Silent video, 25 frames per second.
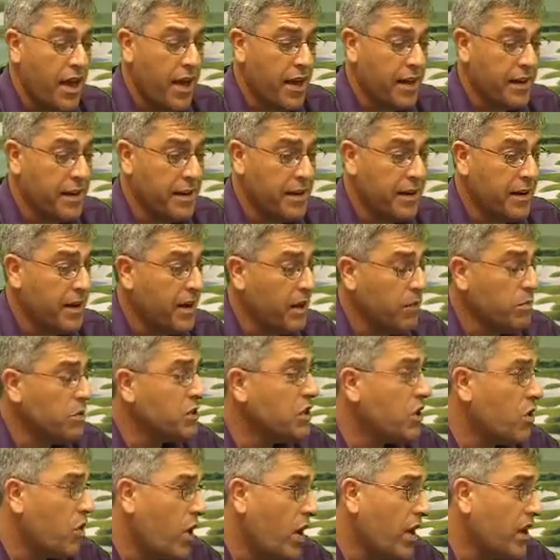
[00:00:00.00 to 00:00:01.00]
And it was
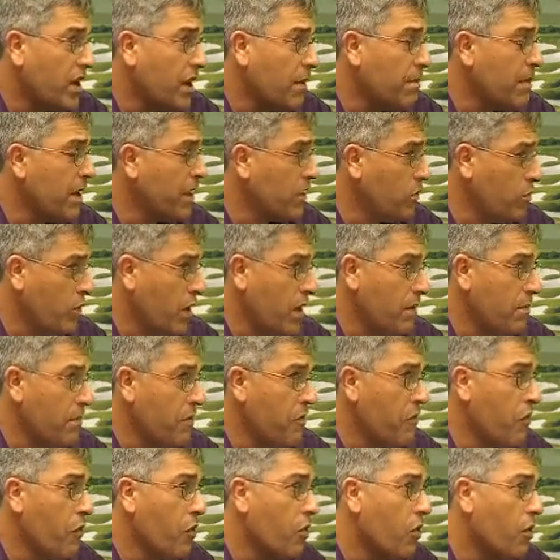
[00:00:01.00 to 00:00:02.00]
a great comeback. The week
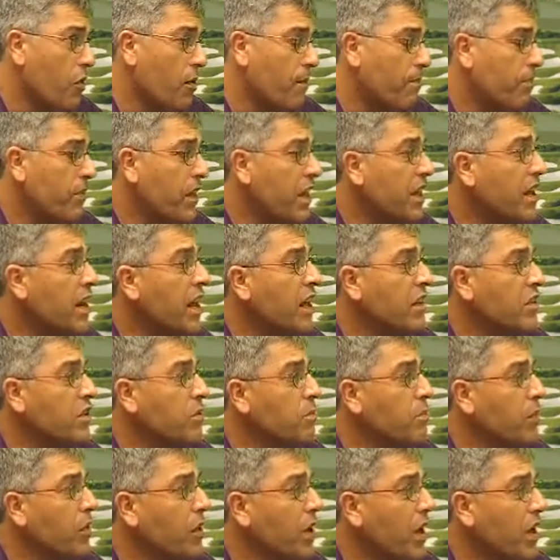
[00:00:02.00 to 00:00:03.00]
before, he'd had to
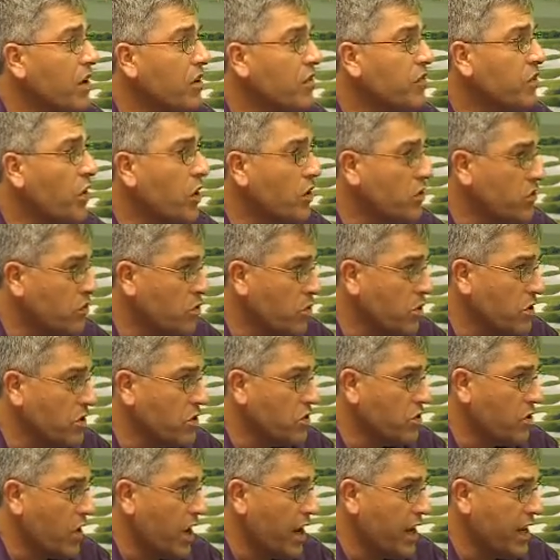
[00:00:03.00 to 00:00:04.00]
pull out of going to
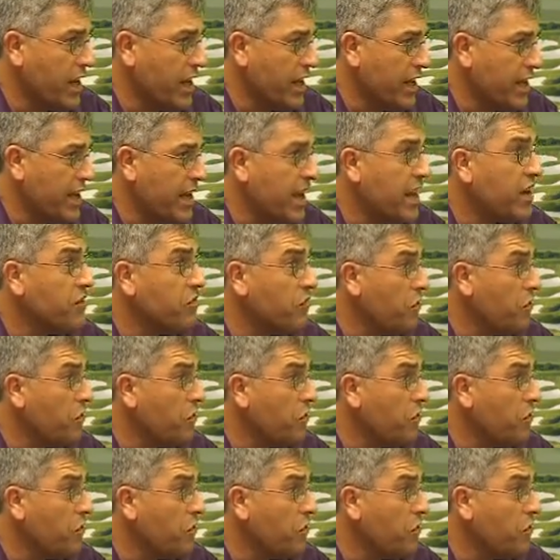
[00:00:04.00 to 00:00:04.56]
Australia. He had a